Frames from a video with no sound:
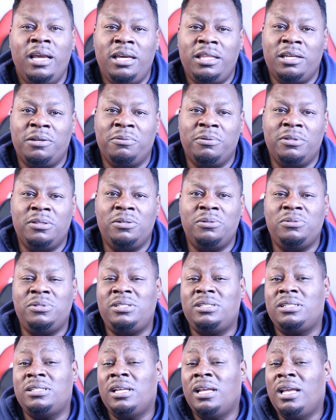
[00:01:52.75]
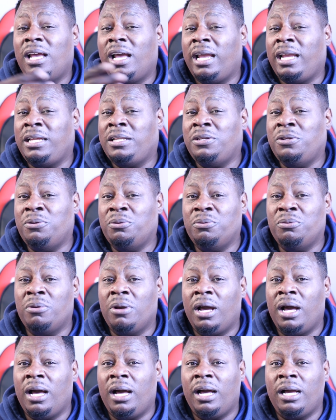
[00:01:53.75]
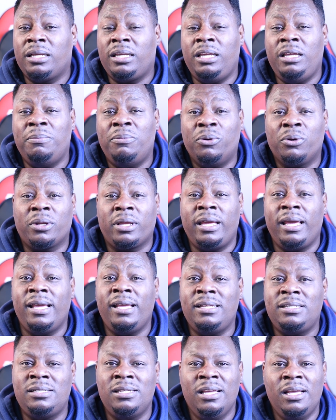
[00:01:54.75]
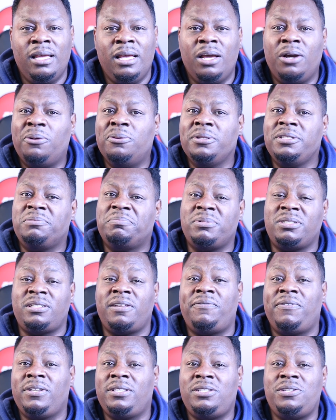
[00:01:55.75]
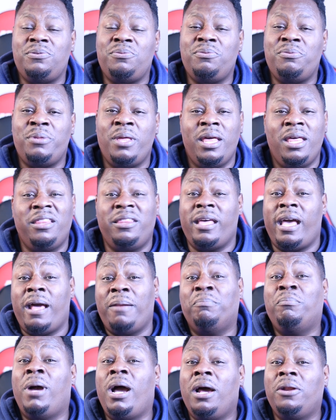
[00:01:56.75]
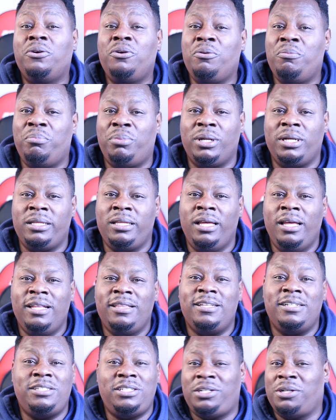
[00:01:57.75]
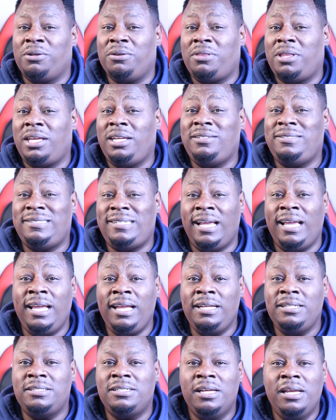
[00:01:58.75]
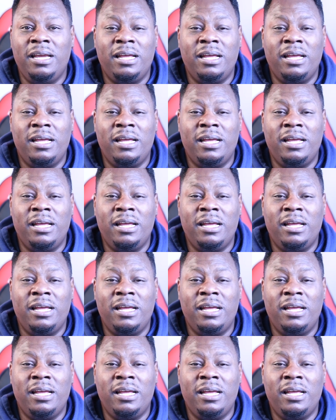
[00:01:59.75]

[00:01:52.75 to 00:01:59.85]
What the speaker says: they release a new keyboard case only specific to that model, but this year they changed,